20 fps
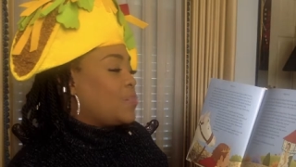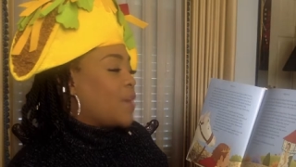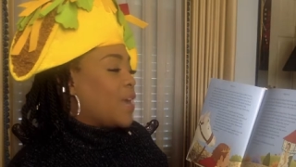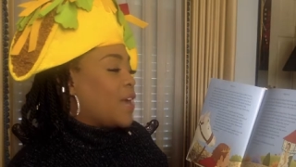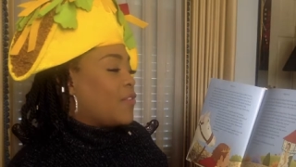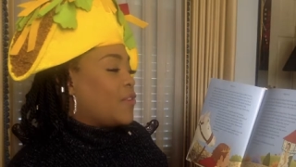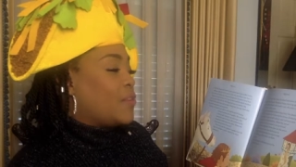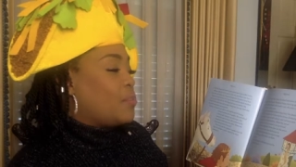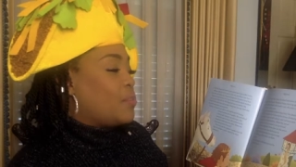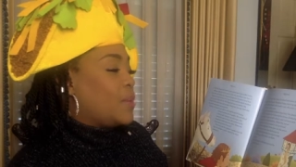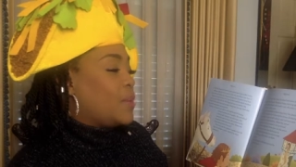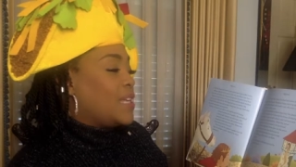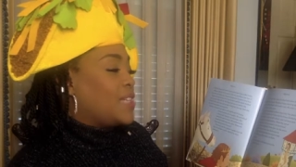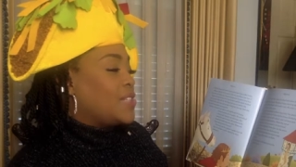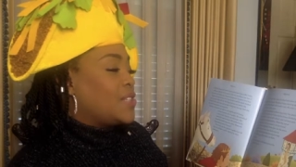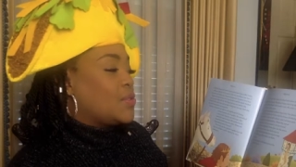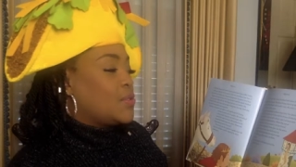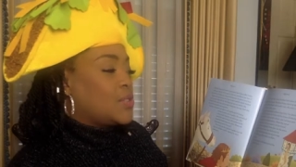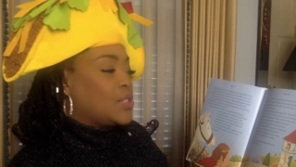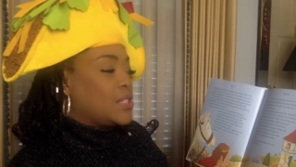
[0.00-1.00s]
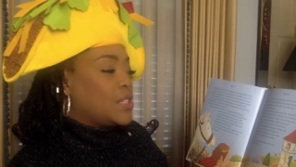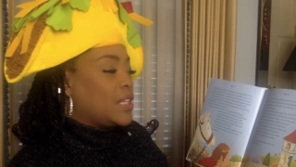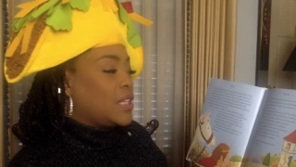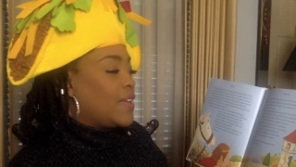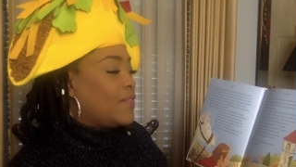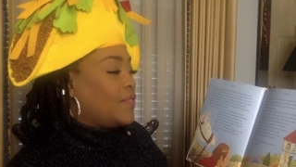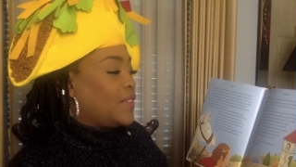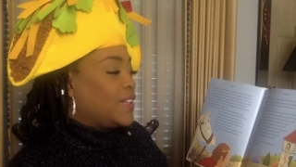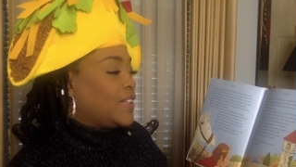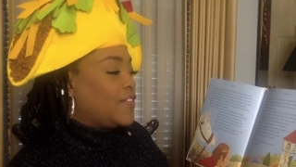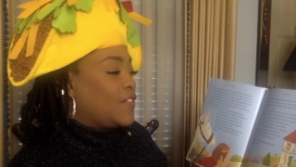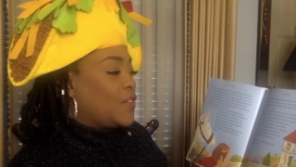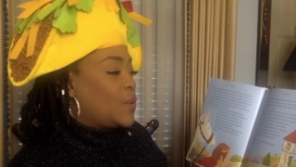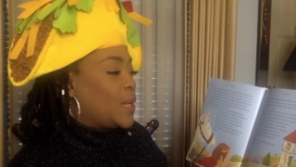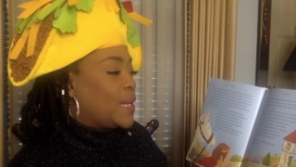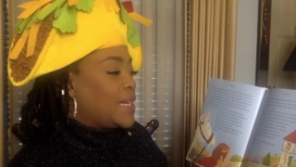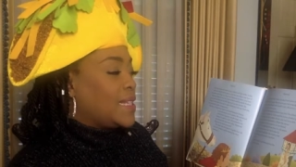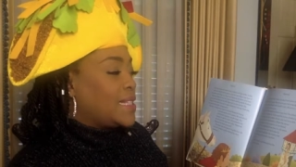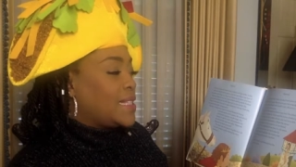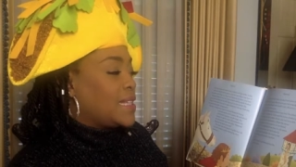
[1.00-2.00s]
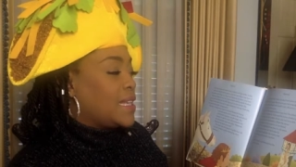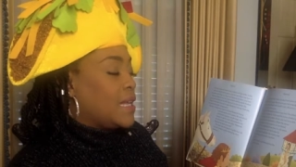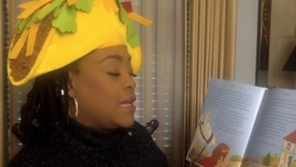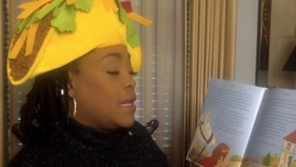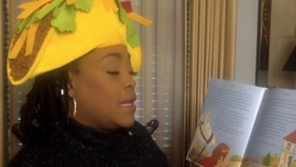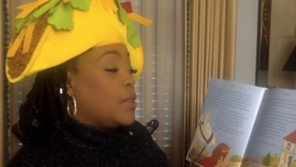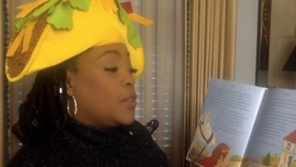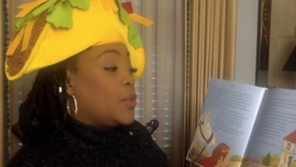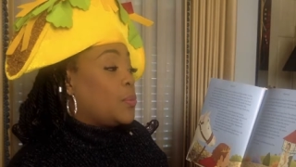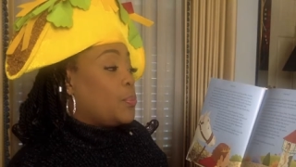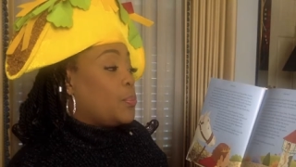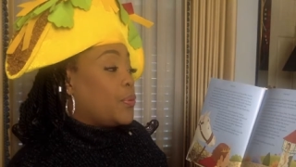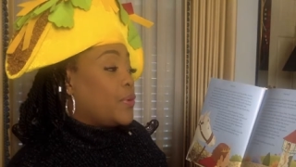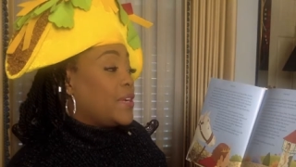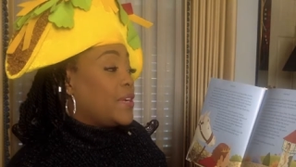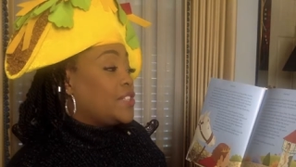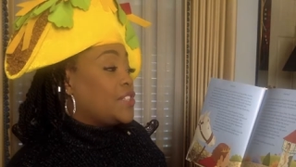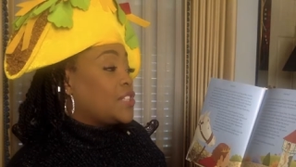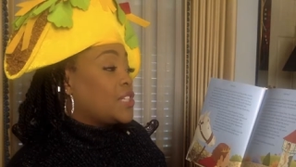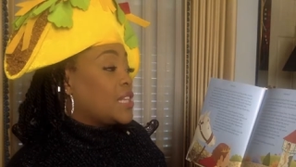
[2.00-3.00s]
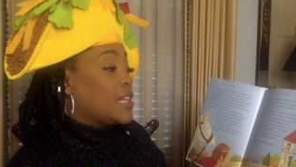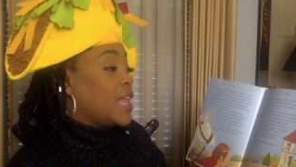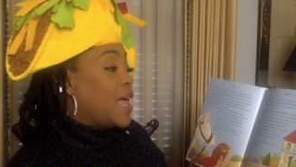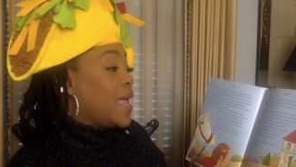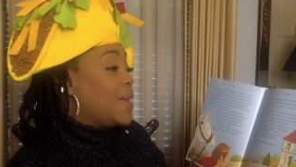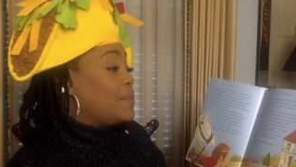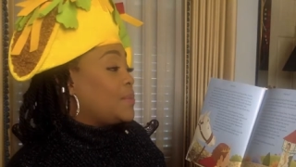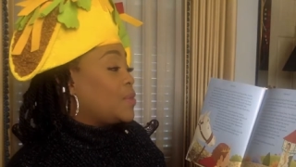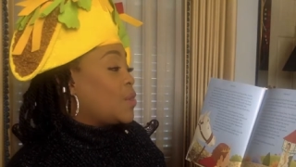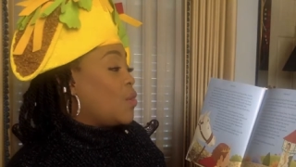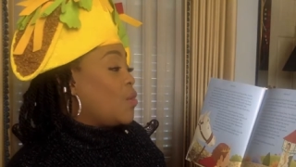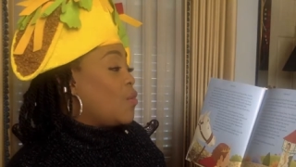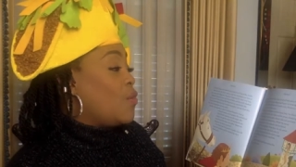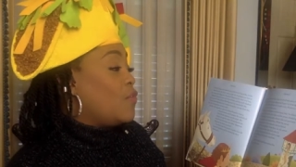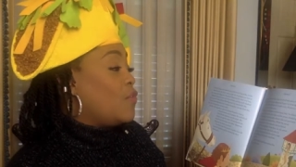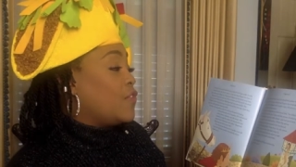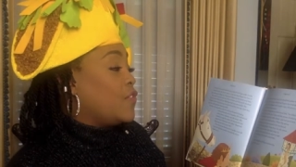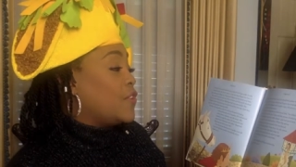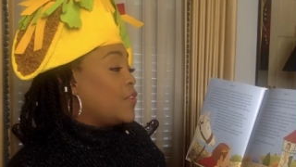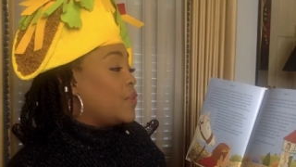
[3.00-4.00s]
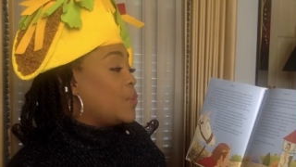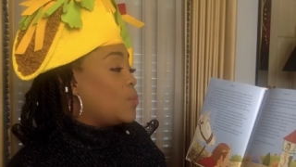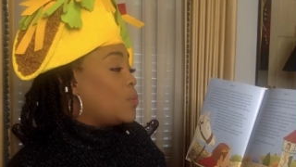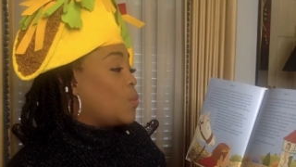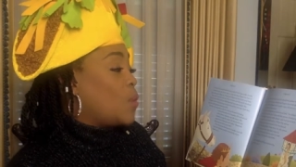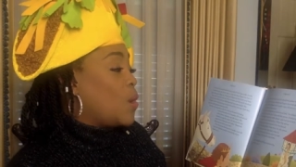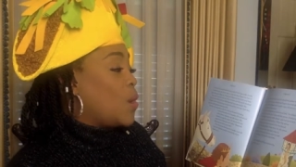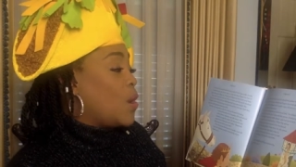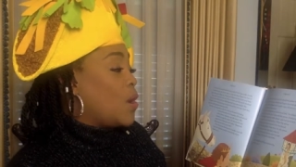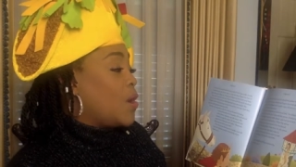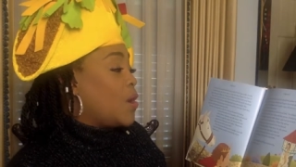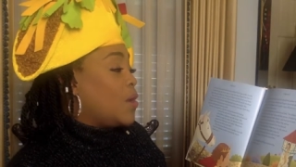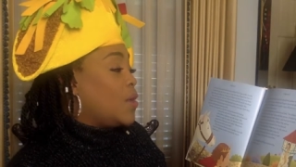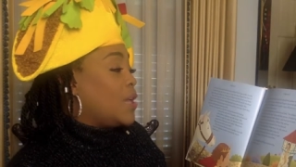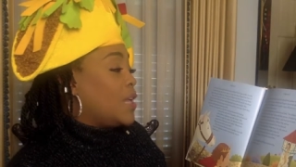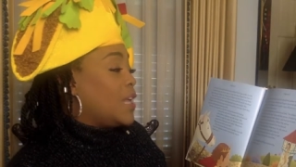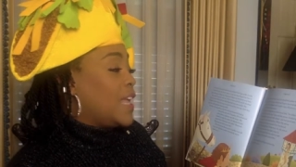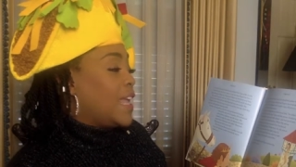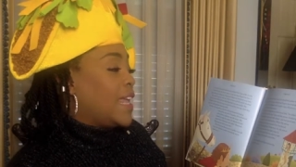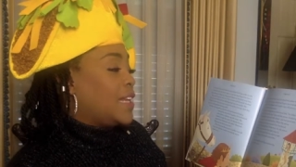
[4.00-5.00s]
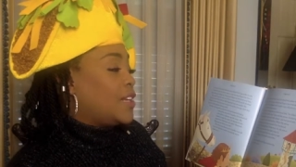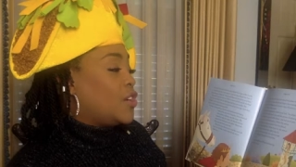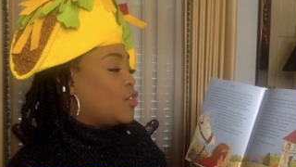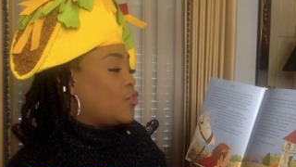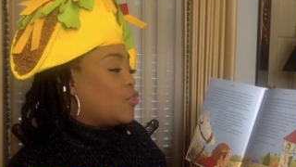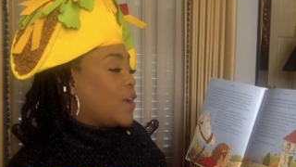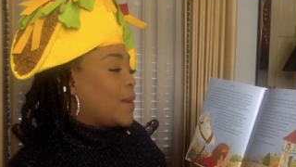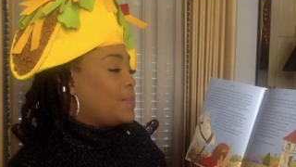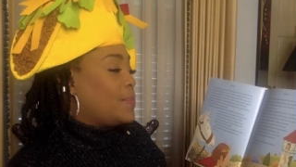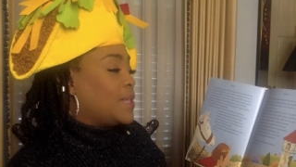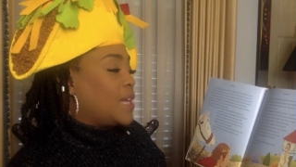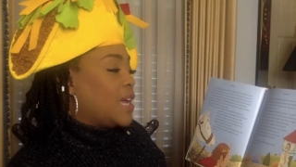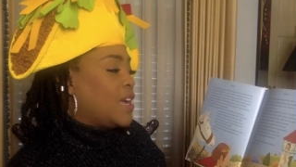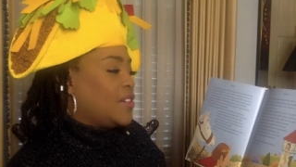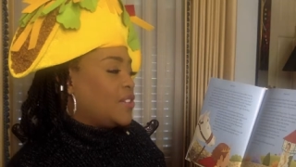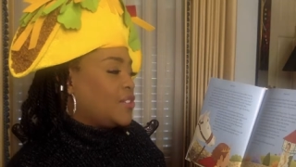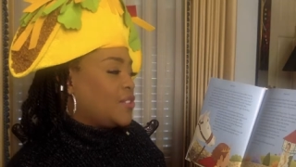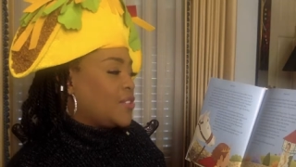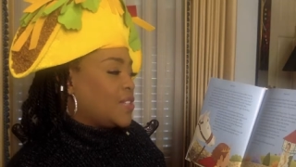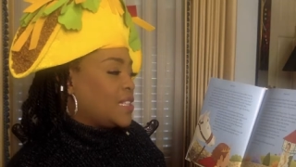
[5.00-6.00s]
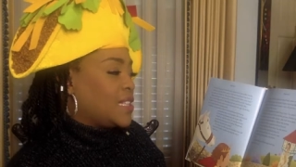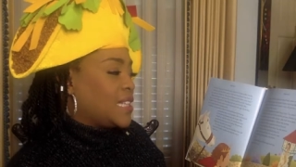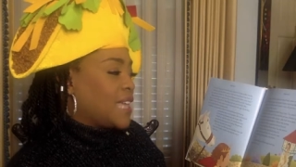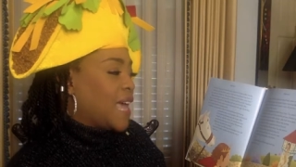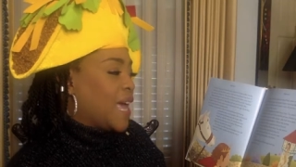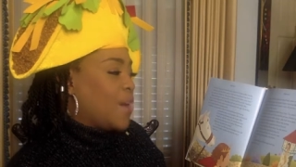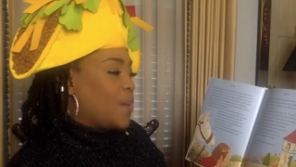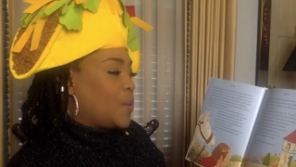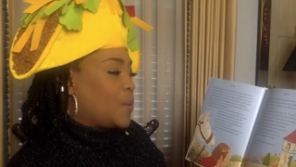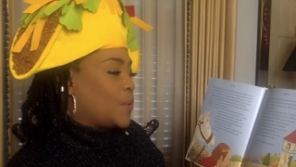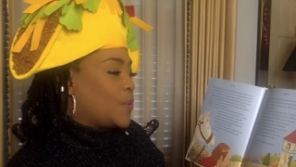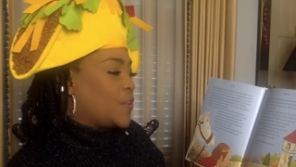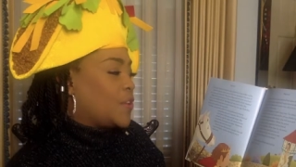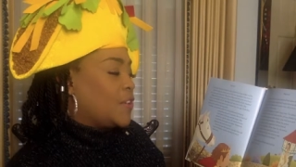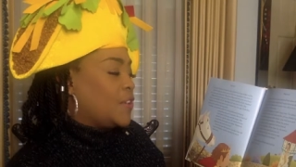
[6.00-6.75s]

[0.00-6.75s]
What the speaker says: by Rapunzel's lovely voice, the prince climbed over the wall and crept under the tower.